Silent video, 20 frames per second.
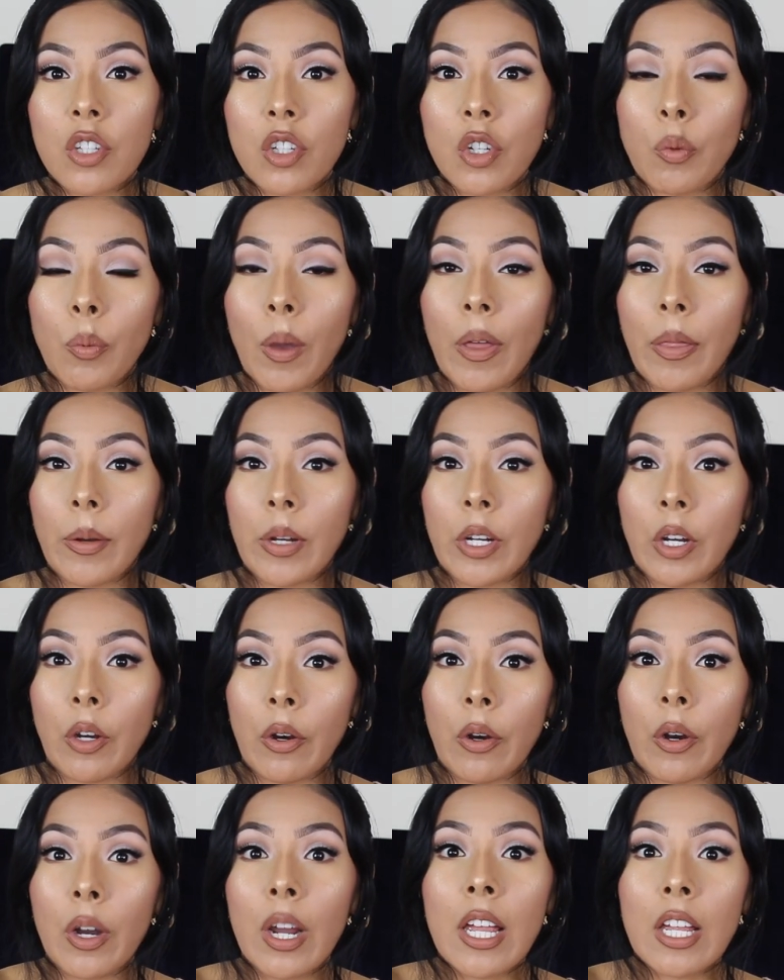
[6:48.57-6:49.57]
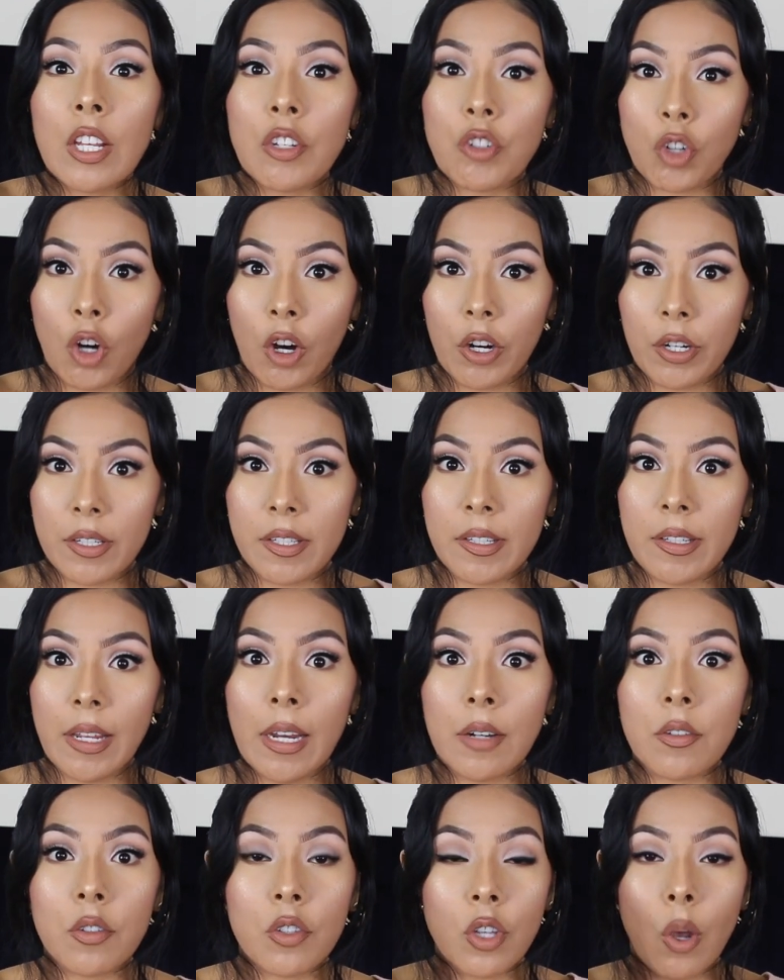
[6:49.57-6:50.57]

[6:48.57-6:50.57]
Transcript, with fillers: to whether you're dark skin.